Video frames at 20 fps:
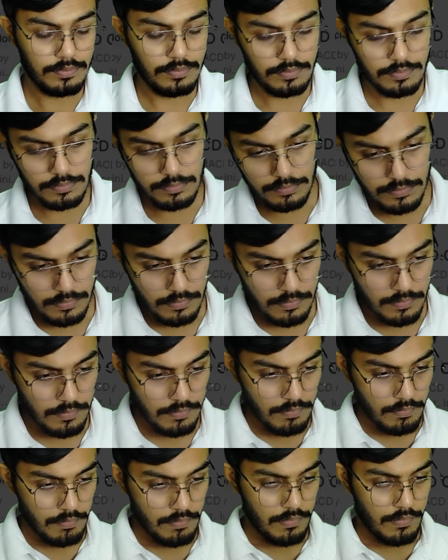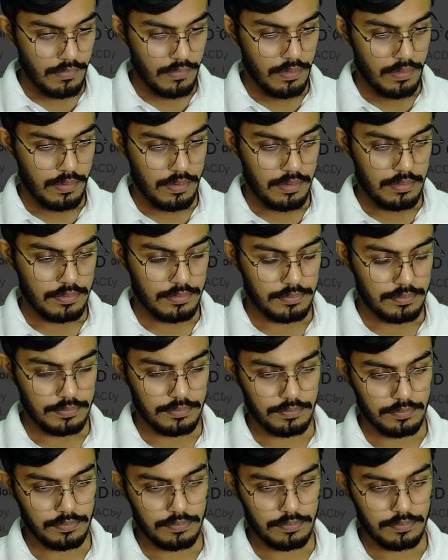No one is speaking in this clip.